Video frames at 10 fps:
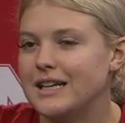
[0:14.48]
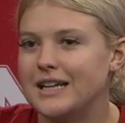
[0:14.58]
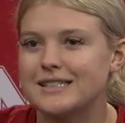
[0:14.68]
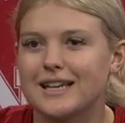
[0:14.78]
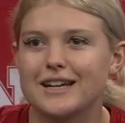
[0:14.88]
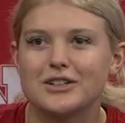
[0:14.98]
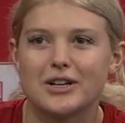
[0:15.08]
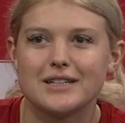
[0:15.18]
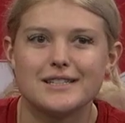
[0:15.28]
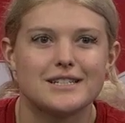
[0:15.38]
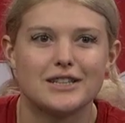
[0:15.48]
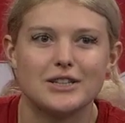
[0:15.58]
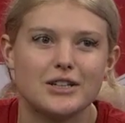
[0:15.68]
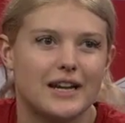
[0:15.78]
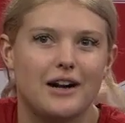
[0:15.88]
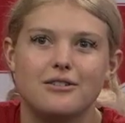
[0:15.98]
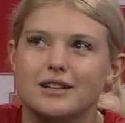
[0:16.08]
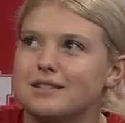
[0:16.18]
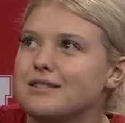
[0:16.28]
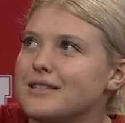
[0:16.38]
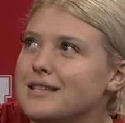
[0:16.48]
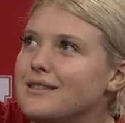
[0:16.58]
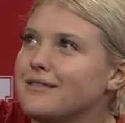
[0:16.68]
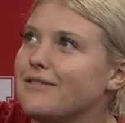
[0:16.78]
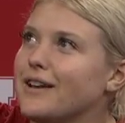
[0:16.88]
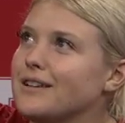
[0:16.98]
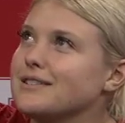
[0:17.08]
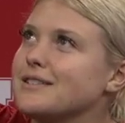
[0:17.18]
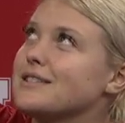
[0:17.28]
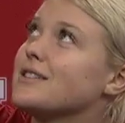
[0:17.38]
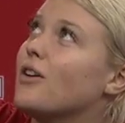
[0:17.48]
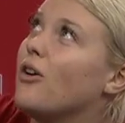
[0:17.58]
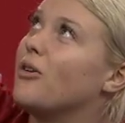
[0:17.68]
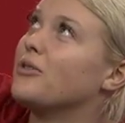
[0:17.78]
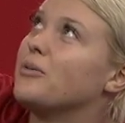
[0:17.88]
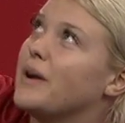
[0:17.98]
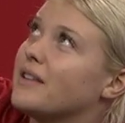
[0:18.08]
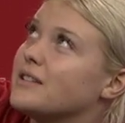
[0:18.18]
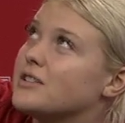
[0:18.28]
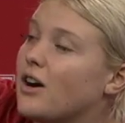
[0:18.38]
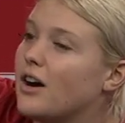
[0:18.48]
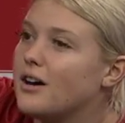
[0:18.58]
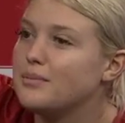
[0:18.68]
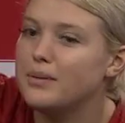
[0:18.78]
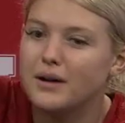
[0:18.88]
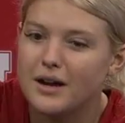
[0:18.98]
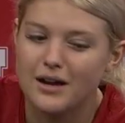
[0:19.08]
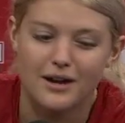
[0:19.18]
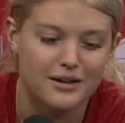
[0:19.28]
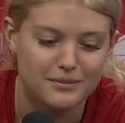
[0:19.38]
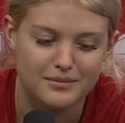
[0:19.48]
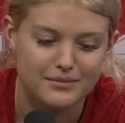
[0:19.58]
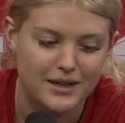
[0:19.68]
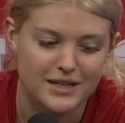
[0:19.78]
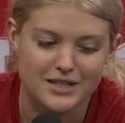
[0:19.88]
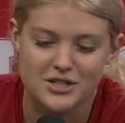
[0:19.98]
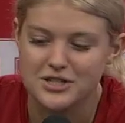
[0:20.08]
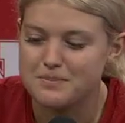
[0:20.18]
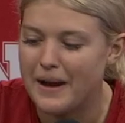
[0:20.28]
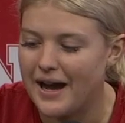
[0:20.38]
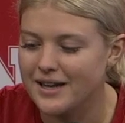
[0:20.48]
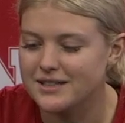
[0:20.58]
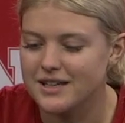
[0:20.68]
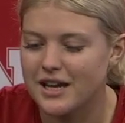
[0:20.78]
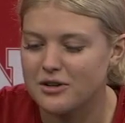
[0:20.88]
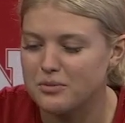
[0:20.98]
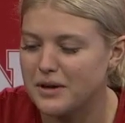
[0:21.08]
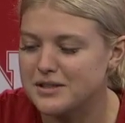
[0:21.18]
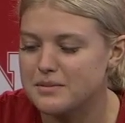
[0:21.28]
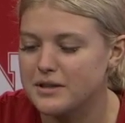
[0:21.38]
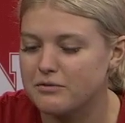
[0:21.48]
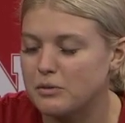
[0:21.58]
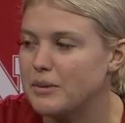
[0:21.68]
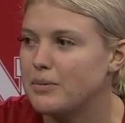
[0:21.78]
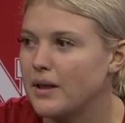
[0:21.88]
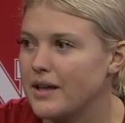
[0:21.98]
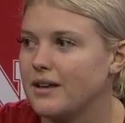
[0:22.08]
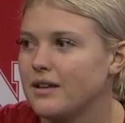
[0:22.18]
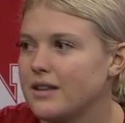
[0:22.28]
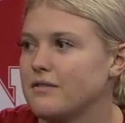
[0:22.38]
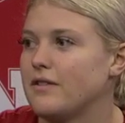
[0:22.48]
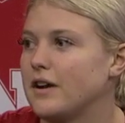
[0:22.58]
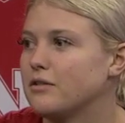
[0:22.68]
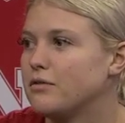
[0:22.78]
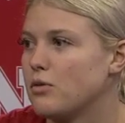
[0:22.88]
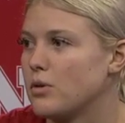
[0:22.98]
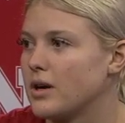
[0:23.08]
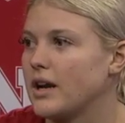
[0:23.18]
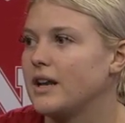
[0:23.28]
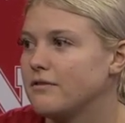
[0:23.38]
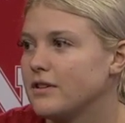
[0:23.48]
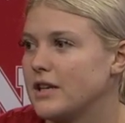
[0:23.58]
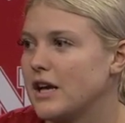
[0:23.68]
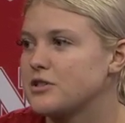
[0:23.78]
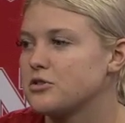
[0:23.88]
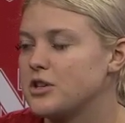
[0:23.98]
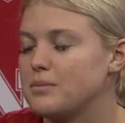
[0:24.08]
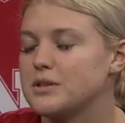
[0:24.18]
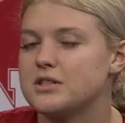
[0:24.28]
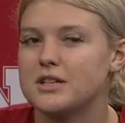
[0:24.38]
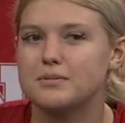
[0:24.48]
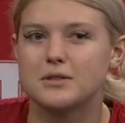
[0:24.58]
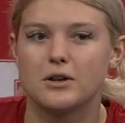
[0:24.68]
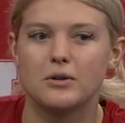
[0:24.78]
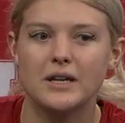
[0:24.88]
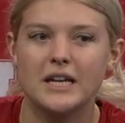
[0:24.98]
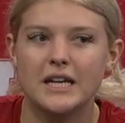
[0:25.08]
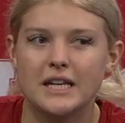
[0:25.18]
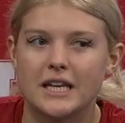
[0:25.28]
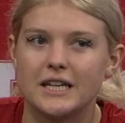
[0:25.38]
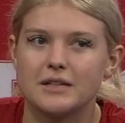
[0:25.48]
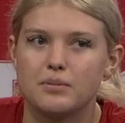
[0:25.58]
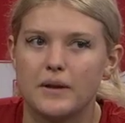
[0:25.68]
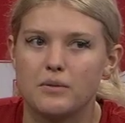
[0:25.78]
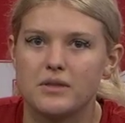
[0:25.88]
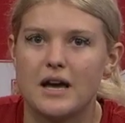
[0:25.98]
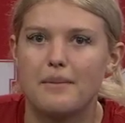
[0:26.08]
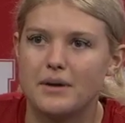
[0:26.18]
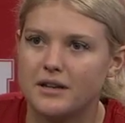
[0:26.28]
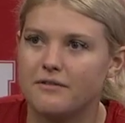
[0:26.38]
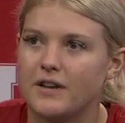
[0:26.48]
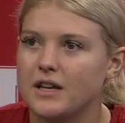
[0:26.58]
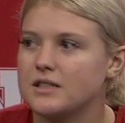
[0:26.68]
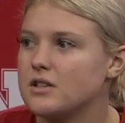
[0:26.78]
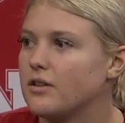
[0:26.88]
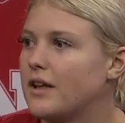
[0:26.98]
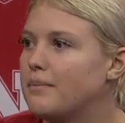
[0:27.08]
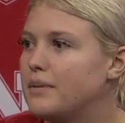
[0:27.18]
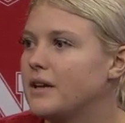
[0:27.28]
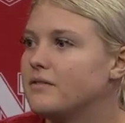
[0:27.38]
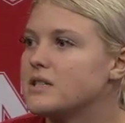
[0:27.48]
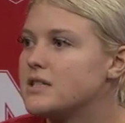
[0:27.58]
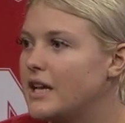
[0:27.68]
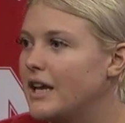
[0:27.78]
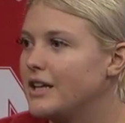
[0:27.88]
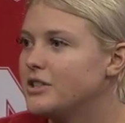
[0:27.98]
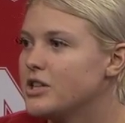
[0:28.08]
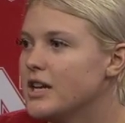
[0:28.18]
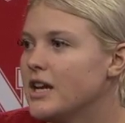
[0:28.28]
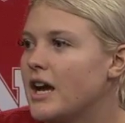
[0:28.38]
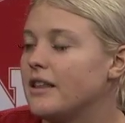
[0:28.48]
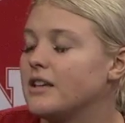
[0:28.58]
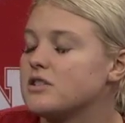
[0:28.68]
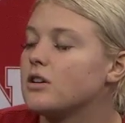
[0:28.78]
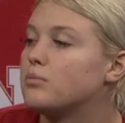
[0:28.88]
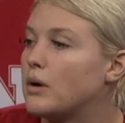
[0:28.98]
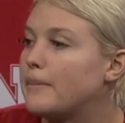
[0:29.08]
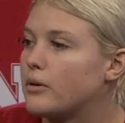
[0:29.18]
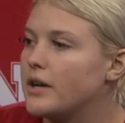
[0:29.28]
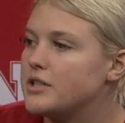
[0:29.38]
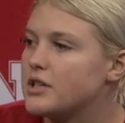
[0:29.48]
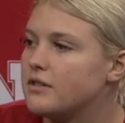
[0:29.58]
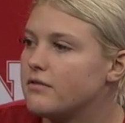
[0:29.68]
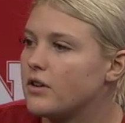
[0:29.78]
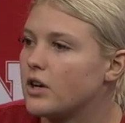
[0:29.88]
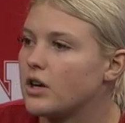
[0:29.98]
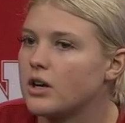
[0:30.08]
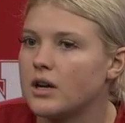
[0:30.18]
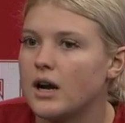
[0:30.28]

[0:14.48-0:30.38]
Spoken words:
It's kind of crazy to look out and see the fans all the way at the top, and it's just packed. It kind of reminds me of when we play in the Final Four and for the national championship. So getting to play with that many fans on that big of a stage, I think is good preparation for